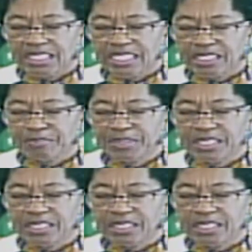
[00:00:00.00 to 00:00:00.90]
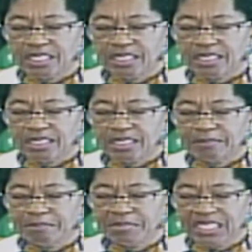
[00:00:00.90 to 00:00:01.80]
Let it be
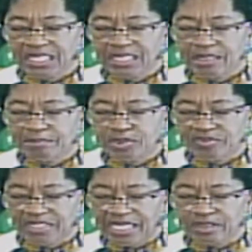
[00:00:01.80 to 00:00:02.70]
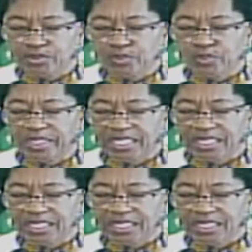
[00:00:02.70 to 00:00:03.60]
me moving out of the
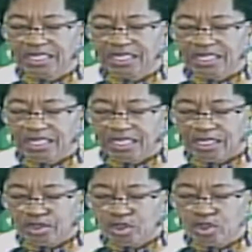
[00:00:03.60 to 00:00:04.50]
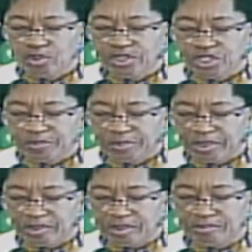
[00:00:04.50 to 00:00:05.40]
way and your Holy
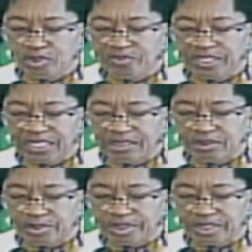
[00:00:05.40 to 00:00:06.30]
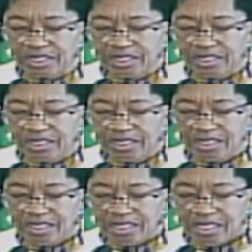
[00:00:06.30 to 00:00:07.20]
Spirit moving in, Lord.
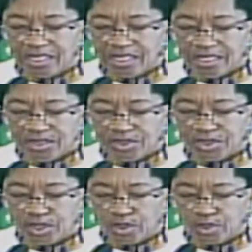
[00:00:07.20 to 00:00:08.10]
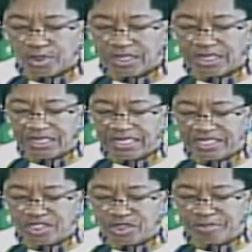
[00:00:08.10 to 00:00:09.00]
So
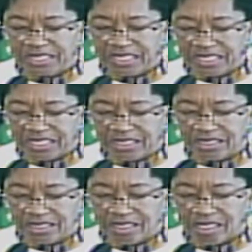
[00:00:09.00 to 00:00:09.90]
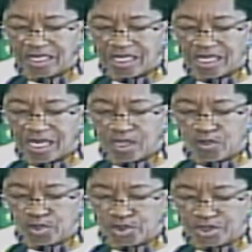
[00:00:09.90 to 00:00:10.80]
let us begin our
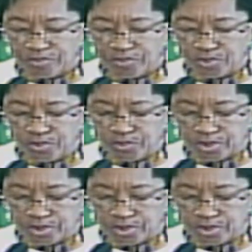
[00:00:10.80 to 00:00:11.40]
worship through the